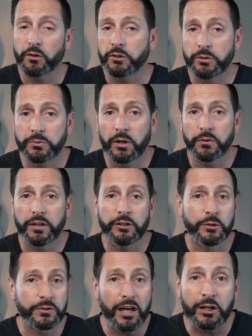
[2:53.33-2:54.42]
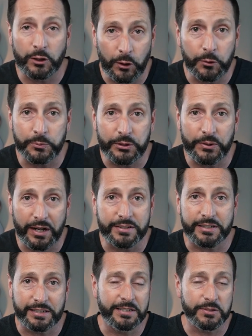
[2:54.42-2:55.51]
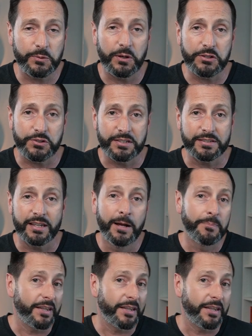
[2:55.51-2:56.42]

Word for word: you know that you're not alone when you're asking these questions.